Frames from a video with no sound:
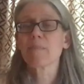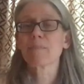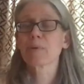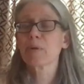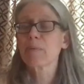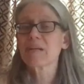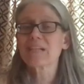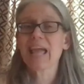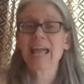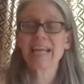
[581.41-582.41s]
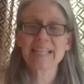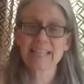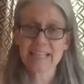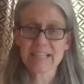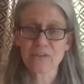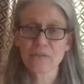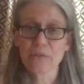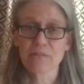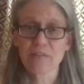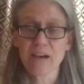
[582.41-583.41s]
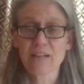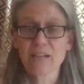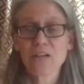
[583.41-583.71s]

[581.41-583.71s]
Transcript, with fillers: pretty much anything that you can find.